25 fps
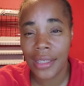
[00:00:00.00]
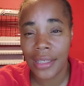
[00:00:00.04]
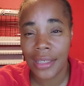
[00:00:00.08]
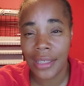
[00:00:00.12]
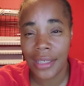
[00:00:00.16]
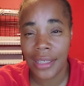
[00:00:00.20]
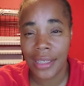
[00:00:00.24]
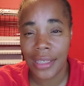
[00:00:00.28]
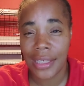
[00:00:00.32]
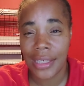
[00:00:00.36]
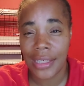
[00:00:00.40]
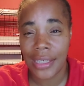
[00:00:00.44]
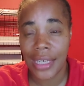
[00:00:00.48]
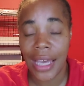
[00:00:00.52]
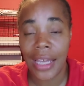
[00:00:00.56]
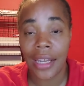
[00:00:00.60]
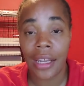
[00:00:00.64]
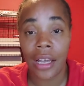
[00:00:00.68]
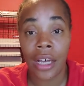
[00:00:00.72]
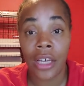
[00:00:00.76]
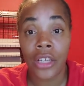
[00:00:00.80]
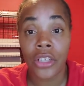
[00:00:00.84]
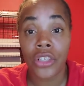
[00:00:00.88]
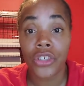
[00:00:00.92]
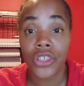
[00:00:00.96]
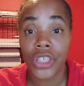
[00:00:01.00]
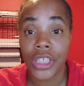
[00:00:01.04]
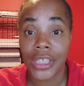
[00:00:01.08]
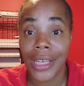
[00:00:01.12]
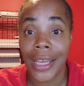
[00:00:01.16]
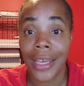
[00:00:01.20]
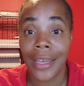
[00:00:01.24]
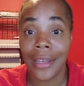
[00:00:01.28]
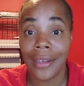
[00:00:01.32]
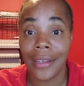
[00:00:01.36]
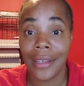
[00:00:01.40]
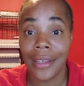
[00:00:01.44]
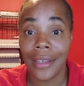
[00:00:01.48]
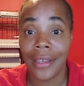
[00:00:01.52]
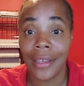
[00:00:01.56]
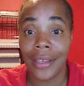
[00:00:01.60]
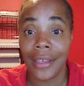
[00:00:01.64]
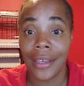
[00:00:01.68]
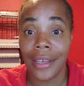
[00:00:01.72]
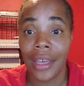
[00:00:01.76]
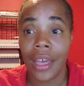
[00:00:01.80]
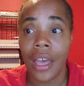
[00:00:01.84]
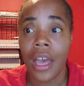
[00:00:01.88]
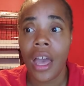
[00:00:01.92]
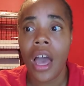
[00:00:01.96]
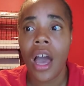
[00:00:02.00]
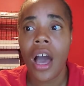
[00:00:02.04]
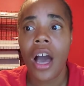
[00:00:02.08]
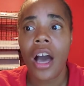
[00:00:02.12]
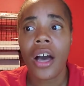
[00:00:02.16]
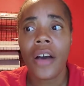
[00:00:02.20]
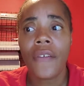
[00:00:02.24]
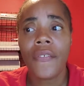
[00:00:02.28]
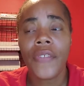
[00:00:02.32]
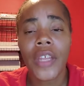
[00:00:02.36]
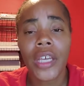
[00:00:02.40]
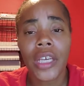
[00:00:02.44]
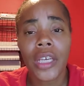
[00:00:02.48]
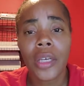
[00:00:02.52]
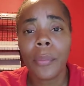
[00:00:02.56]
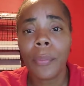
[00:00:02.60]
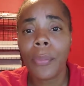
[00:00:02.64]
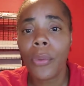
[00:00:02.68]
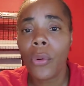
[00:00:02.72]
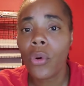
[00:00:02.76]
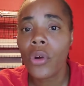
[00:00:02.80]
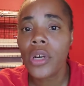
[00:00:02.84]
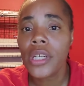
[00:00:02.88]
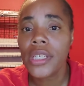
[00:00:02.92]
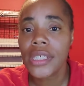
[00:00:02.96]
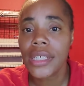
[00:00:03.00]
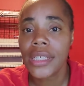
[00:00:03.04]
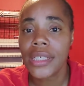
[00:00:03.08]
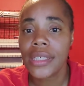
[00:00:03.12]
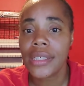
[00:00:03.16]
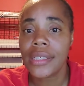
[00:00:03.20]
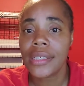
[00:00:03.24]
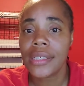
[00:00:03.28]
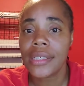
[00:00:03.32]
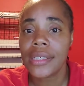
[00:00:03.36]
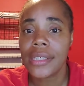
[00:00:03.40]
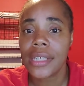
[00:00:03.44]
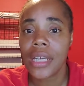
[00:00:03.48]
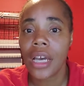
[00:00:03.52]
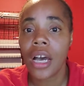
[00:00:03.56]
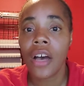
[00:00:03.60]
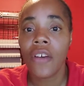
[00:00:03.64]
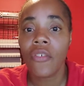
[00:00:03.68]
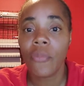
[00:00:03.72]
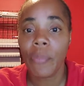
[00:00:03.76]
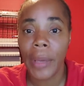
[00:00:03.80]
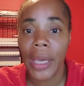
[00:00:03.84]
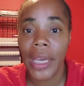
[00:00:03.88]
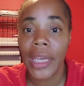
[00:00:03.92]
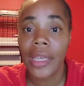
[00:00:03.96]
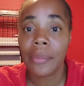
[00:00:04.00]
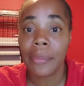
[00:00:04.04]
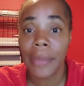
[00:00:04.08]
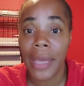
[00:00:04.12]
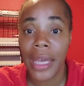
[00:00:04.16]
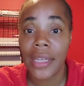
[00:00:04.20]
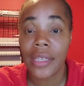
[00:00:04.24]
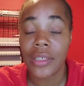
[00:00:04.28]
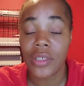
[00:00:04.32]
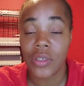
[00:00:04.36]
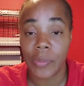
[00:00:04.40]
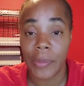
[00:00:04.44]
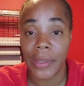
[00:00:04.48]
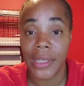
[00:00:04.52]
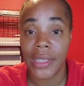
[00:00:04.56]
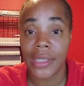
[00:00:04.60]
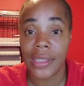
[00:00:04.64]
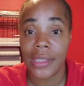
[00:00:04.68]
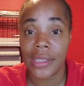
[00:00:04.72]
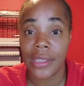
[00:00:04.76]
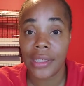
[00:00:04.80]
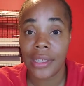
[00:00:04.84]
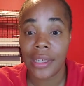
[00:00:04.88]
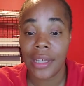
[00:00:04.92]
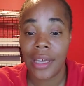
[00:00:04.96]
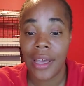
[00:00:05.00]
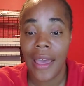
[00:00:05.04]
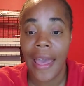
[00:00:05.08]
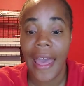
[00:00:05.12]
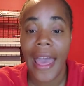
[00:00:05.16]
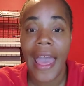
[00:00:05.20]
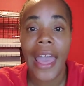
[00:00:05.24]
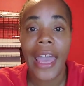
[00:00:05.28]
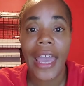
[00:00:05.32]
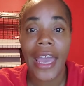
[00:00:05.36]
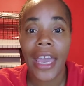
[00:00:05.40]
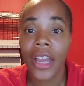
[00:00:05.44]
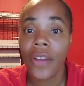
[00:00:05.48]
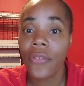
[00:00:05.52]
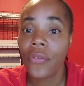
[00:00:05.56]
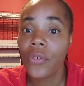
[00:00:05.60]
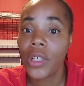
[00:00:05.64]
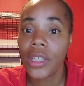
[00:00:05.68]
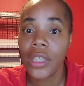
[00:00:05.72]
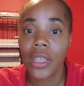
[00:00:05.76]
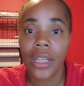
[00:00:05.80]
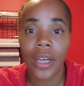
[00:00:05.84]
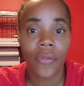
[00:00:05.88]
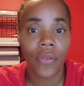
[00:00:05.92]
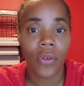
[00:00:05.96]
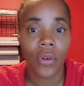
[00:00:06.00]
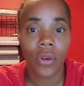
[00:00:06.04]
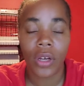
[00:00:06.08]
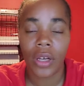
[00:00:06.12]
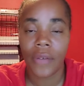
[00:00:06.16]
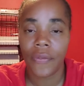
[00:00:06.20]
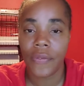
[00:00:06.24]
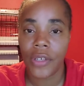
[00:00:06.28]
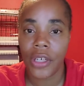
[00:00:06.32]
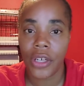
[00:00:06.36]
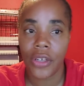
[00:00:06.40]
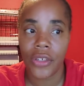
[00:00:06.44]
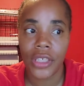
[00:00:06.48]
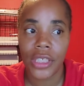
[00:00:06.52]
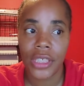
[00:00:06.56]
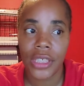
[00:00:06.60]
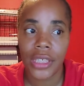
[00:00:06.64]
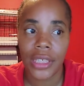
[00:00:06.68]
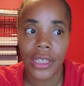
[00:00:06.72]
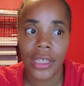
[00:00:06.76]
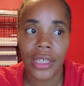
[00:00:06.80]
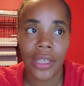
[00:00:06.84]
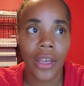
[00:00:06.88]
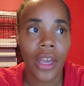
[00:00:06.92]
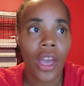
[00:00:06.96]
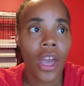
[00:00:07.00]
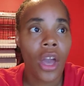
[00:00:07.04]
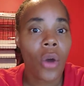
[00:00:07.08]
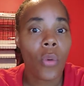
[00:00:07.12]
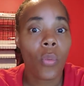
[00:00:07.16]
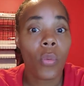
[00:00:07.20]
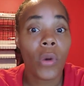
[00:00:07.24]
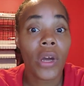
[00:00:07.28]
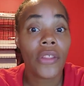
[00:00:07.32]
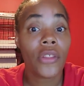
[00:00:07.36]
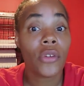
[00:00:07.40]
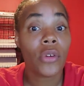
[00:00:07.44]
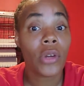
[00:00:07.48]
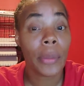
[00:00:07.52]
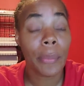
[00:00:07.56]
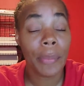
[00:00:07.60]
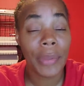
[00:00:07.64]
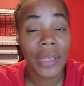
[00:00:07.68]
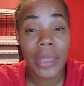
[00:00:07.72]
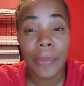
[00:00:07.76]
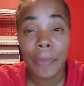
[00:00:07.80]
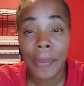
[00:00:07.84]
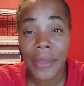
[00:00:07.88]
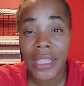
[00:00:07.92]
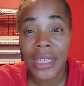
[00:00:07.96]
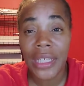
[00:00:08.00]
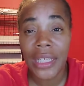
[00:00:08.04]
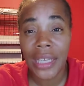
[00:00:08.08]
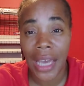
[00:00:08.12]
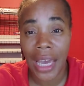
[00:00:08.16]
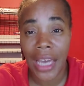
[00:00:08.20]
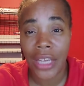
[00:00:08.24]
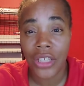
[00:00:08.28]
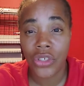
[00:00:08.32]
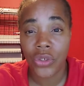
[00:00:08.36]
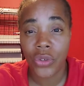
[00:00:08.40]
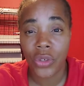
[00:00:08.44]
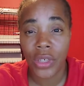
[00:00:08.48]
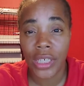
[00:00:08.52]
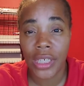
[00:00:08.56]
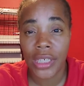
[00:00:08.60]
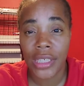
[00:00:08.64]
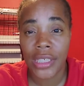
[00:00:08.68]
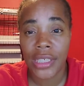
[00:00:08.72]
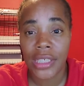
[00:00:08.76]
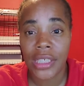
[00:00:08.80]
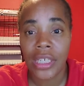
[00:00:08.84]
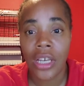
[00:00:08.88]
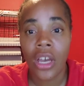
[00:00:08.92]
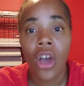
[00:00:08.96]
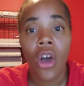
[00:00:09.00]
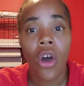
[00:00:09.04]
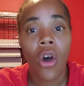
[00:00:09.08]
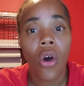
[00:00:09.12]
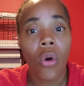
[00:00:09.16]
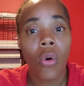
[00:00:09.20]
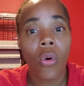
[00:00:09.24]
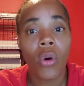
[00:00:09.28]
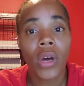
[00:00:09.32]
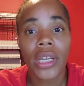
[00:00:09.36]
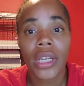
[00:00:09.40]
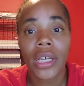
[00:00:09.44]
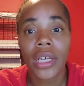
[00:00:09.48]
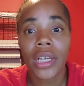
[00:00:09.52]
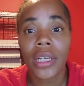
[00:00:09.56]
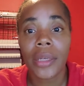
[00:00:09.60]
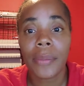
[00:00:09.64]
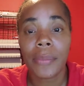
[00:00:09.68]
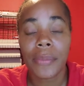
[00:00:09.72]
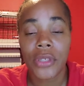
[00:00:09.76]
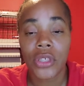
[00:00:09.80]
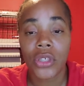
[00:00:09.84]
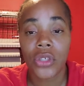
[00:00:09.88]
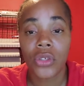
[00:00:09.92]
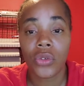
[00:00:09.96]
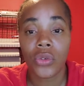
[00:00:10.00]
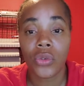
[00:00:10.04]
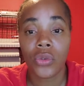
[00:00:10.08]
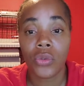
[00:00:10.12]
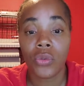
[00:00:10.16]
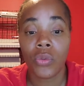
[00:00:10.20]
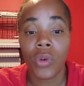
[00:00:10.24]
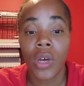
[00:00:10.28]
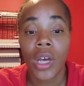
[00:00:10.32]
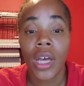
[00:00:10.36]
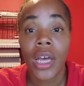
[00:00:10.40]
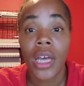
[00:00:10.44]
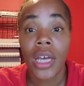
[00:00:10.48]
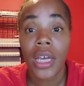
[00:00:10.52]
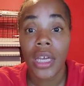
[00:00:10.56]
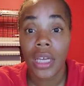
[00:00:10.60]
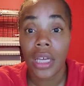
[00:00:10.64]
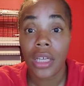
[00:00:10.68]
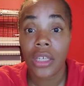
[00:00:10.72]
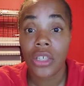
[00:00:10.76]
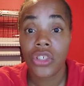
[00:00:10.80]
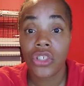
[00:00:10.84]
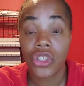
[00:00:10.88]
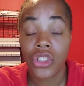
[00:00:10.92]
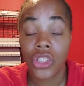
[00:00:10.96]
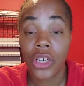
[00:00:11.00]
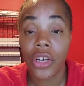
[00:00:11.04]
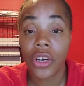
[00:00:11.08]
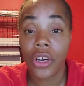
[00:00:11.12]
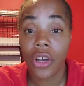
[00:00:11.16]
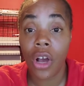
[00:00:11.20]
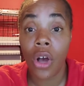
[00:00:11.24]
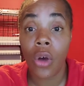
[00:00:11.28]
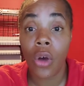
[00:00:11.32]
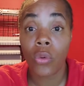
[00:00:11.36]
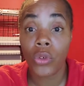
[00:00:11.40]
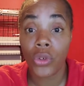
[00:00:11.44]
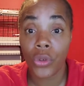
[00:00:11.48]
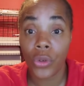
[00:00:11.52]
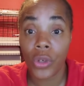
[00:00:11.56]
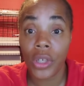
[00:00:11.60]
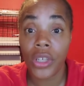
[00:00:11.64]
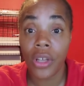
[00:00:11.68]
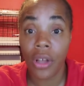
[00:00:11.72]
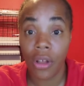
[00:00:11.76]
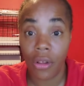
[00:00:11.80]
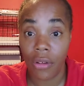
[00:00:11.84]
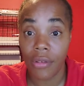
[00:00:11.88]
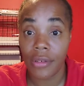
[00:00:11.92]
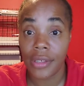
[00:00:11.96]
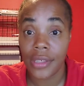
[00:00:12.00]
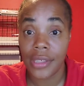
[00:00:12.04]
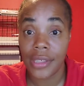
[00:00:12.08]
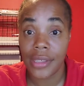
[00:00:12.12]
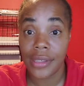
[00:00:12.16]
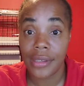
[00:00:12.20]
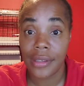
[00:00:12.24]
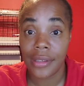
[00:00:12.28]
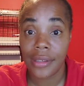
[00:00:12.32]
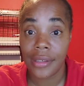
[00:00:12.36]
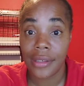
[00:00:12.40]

get an understanding of the importance of pain management at every level of nursing, whether it be pediatrics on up to older adults.